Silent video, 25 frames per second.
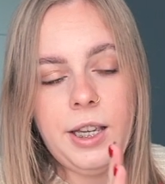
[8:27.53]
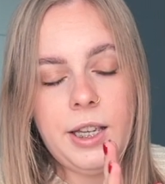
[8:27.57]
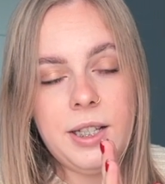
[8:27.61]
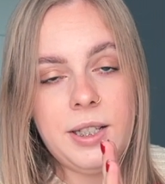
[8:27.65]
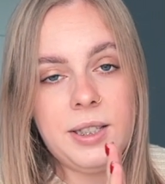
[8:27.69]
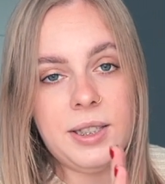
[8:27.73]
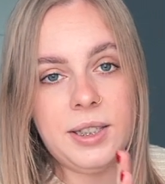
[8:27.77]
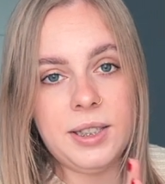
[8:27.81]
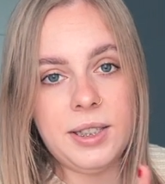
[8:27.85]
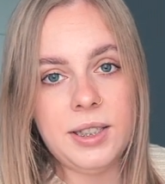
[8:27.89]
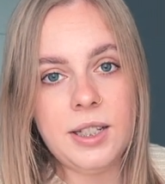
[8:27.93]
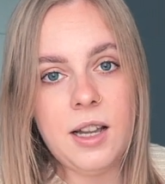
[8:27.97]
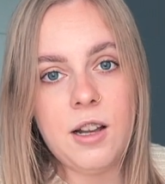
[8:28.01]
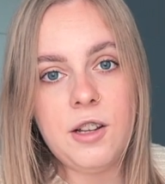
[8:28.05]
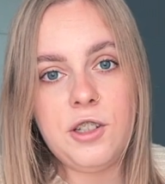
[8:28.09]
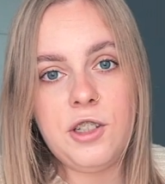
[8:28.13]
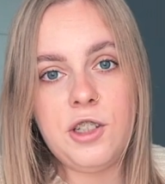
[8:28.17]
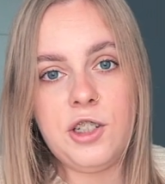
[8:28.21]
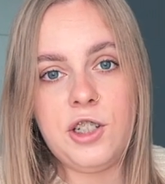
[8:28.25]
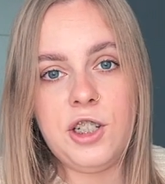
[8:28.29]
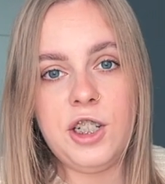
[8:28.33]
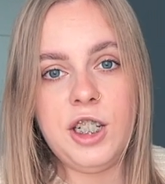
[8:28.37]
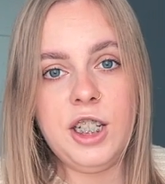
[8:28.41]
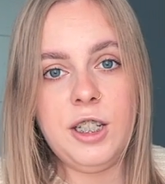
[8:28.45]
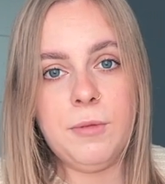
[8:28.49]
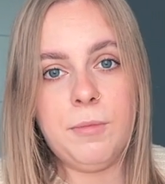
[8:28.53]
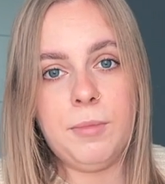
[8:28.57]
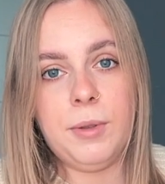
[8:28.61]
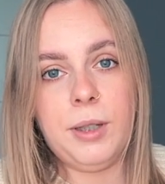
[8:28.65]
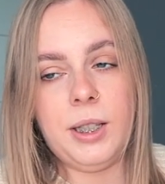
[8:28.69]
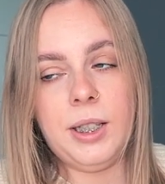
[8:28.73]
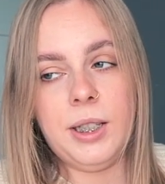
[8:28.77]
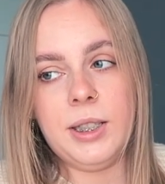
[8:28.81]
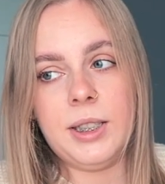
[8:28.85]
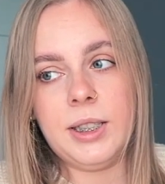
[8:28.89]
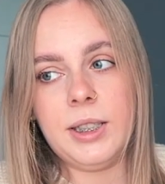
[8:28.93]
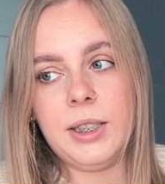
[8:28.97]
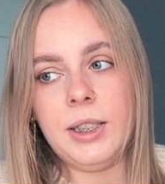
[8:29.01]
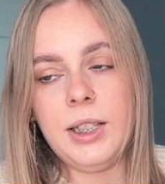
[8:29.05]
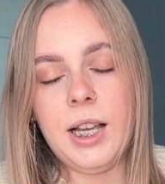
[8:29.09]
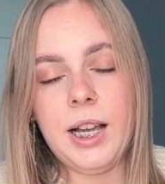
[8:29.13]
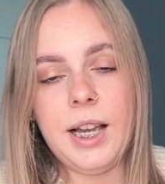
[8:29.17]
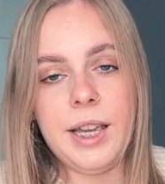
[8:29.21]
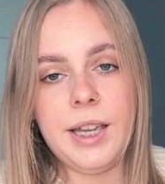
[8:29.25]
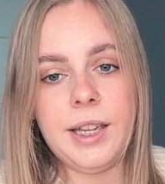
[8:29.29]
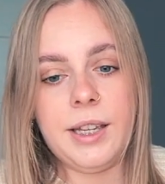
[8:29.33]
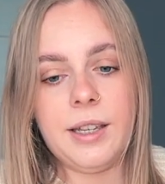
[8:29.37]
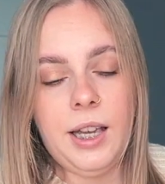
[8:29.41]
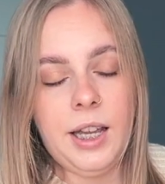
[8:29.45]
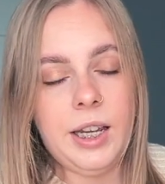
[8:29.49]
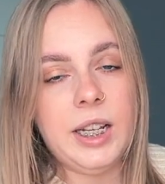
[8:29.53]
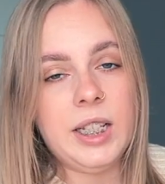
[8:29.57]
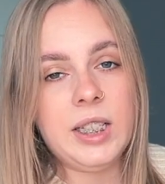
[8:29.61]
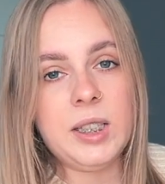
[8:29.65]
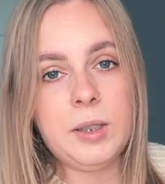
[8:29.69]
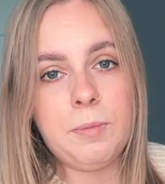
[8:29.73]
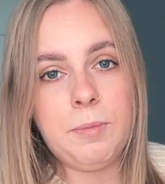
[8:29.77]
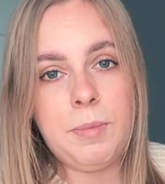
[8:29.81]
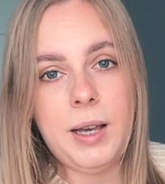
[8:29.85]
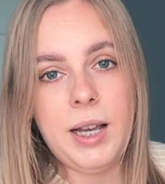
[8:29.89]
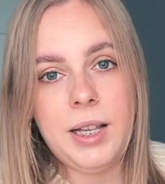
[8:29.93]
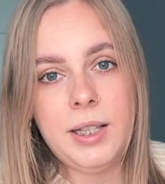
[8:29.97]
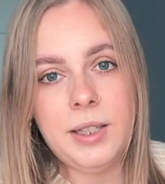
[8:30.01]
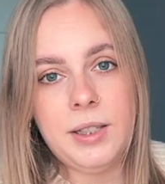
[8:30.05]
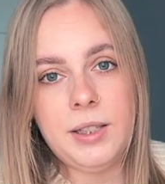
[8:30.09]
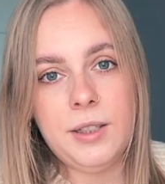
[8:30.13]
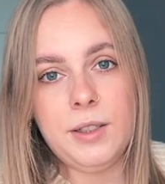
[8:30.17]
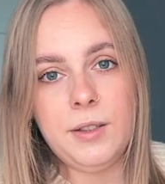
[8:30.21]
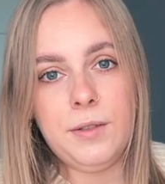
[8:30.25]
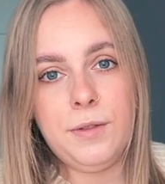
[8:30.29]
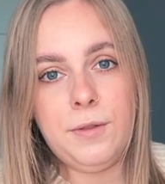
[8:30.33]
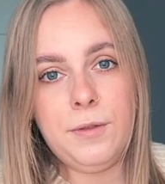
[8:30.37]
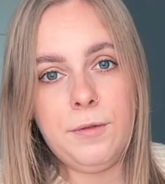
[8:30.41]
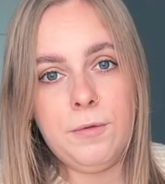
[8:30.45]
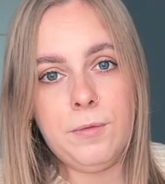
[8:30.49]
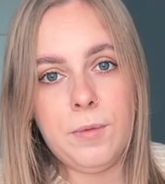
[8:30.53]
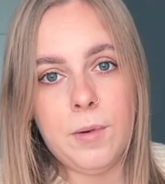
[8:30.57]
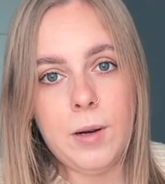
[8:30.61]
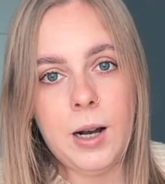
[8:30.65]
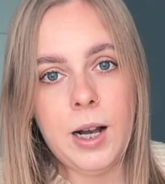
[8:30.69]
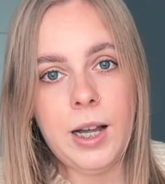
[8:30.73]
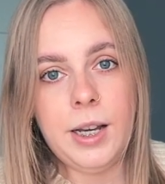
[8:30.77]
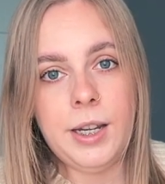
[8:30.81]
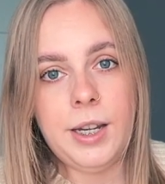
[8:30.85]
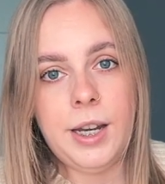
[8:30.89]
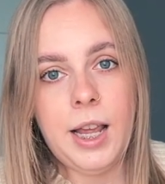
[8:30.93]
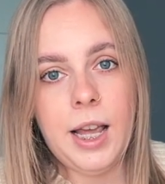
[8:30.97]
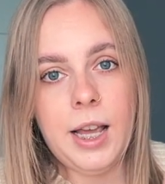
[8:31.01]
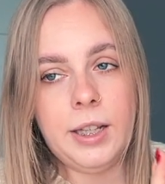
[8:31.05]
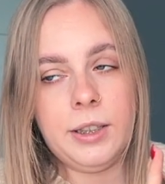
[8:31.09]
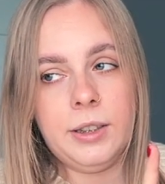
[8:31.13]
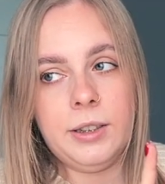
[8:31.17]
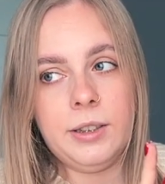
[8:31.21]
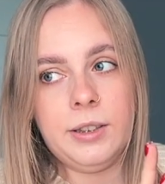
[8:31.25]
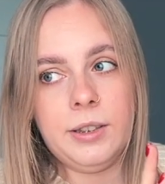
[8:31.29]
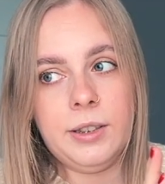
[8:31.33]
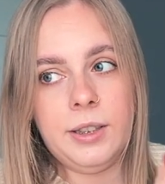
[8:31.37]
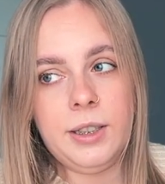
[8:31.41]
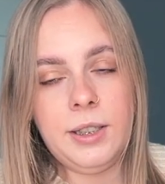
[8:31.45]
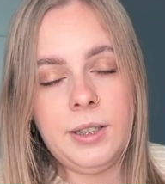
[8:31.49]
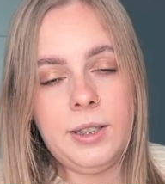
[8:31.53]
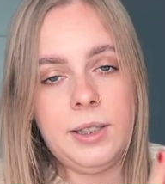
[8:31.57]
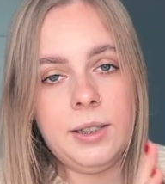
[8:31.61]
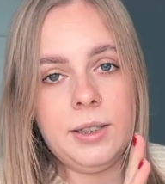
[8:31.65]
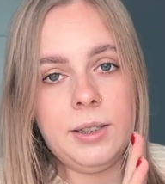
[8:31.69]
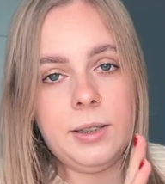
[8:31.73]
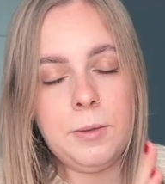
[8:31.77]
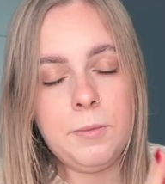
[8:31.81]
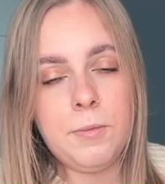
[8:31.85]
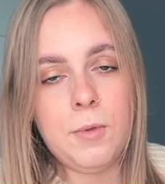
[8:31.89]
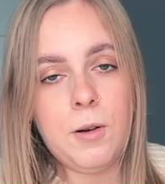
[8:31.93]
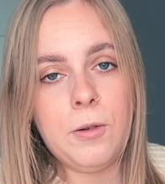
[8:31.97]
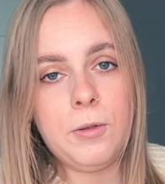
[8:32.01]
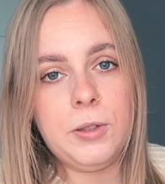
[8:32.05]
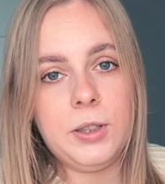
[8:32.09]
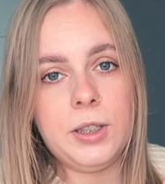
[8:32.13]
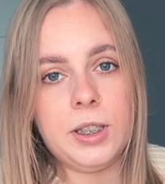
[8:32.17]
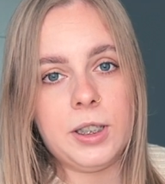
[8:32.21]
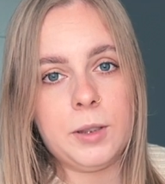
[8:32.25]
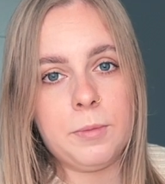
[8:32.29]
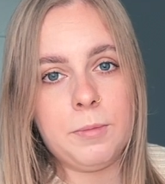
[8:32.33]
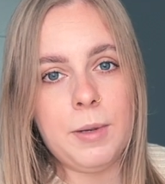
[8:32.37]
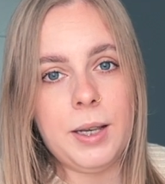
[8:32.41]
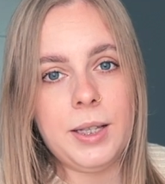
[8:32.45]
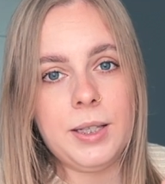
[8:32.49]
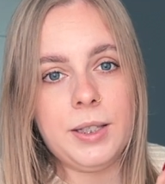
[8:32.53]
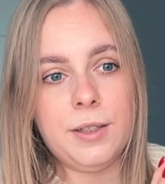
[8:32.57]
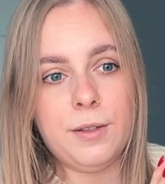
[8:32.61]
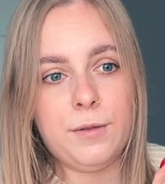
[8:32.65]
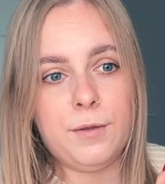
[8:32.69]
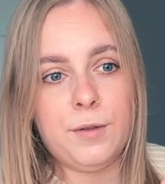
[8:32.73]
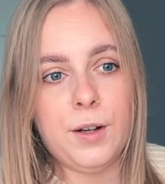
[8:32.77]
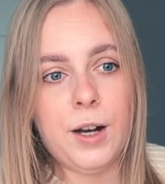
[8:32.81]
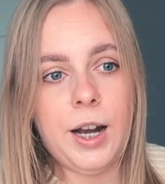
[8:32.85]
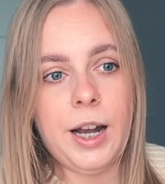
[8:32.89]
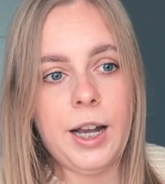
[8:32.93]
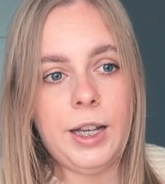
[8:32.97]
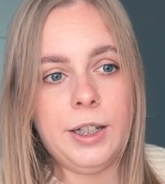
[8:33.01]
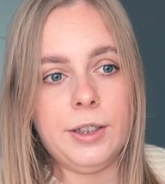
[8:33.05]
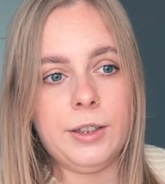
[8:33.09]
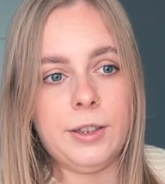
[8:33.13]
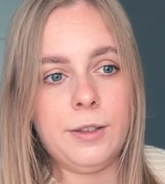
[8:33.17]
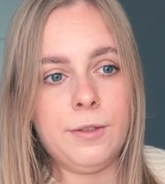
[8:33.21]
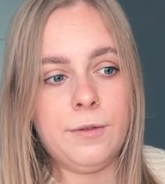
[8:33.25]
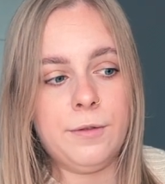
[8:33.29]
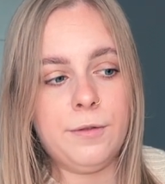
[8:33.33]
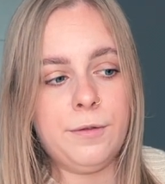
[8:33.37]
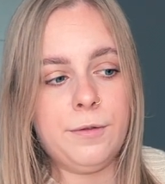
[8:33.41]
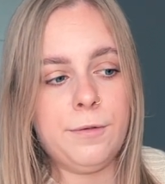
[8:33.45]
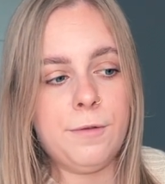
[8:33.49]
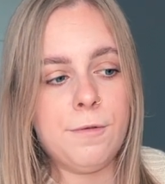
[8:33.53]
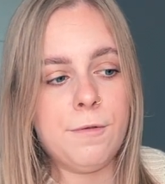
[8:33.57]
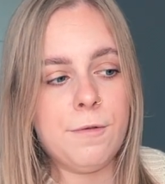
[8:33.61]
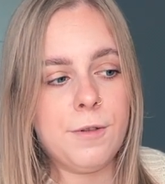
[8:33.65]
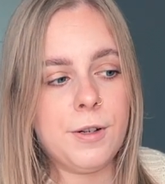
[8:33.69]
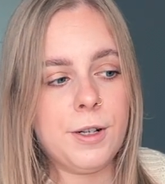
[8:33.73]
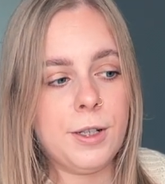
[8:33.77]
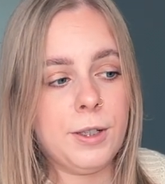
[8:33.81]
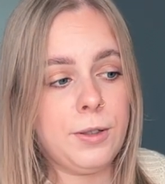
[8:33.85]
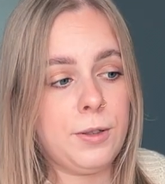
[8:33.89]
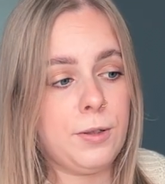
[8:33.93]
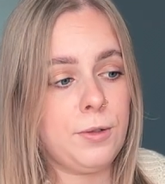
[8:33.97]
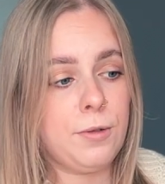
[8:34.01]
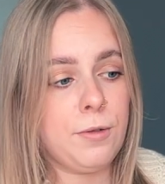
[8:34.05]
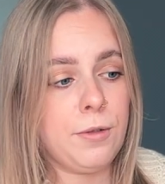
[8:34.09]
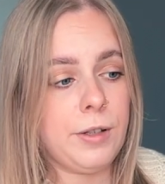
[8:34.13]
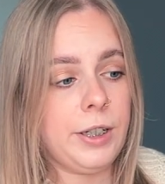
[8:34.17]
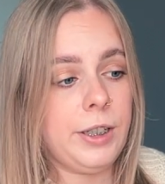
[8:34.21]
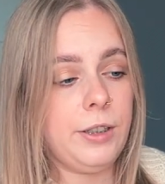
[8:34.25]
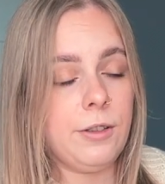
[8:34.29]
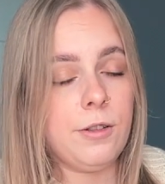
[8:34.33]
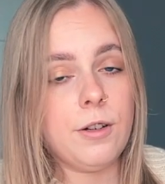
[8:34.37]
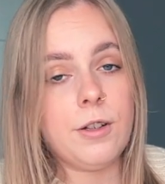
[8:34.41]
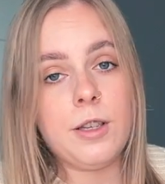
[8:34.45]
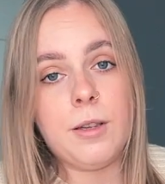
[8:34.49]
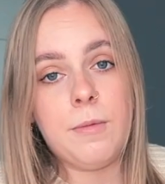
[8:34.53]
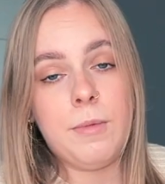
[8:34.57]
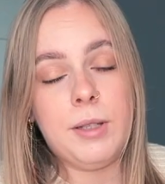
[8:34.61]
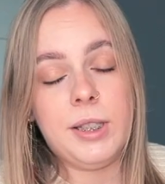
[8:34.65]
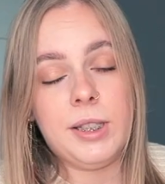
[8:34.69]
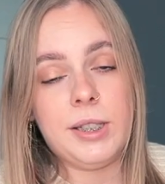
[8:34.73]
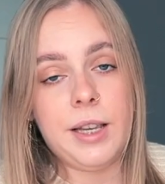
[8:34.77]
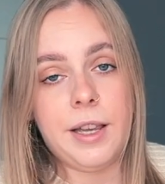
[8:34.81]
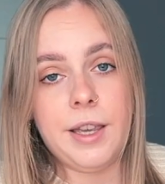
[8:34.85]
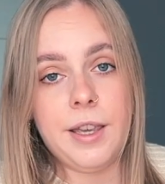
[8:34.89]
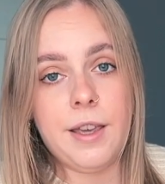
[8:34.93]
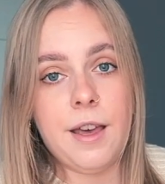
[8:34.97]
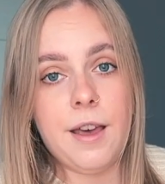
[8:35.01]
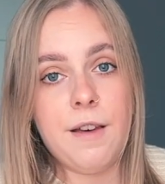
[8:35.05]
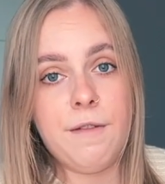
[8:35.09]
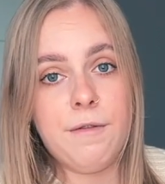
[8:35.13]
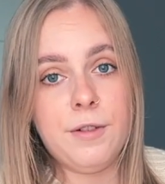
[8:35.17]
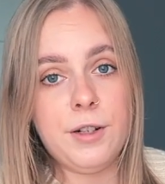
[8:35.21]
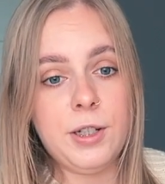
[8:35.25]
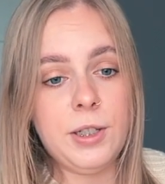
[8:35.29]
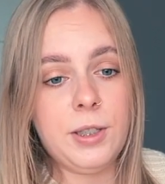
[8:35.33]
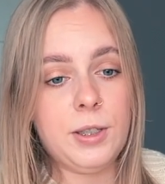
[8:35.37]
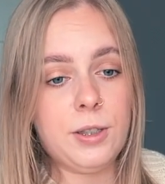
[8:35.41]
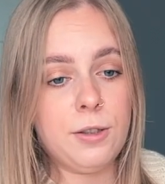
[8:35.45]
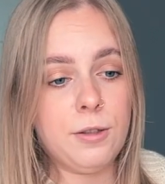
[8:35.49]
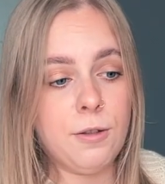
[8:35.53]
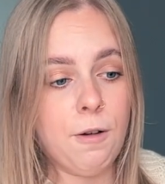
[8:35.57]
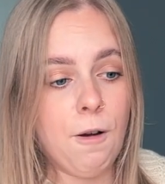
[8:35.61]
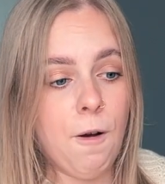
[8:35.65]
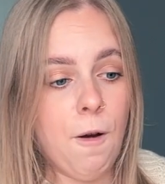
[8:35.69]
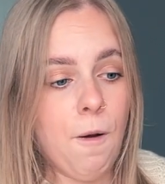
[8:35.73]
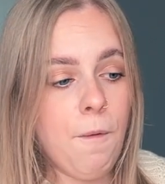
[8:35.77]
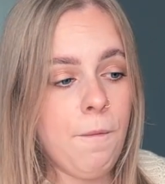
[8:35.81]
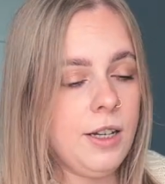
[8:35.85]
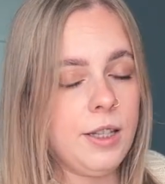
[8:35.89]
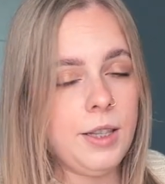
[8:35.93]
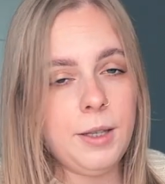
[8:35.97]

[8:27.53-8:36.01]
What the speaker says: It's not cheap, it's like an expensive one, and this is the most expensive item for storing documents I ever saw.